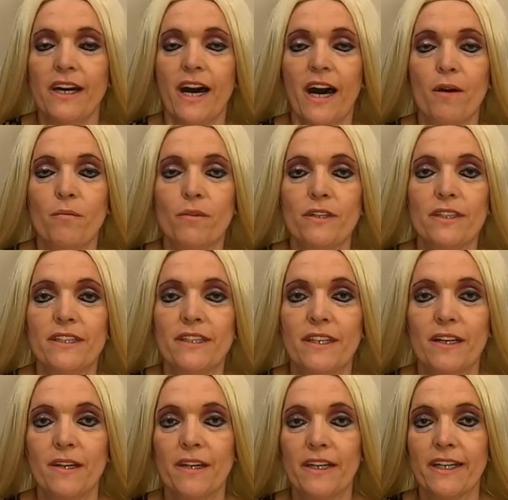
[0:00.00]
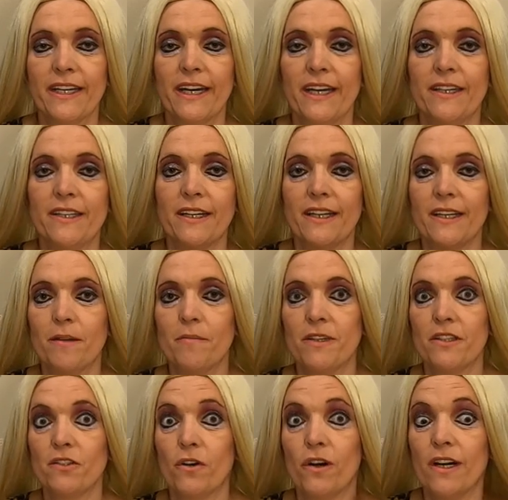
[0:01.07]
I would get a little
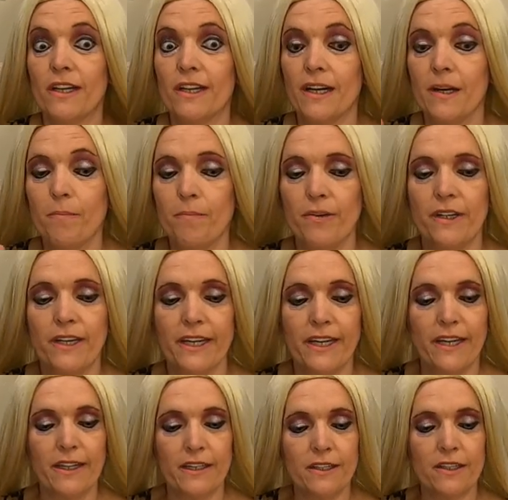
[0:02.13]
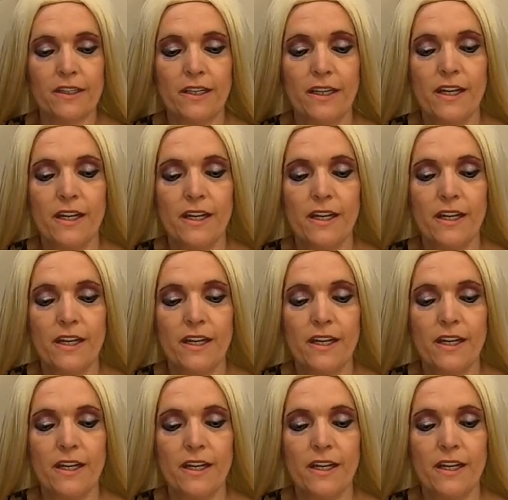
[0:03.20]
bit dolled up, and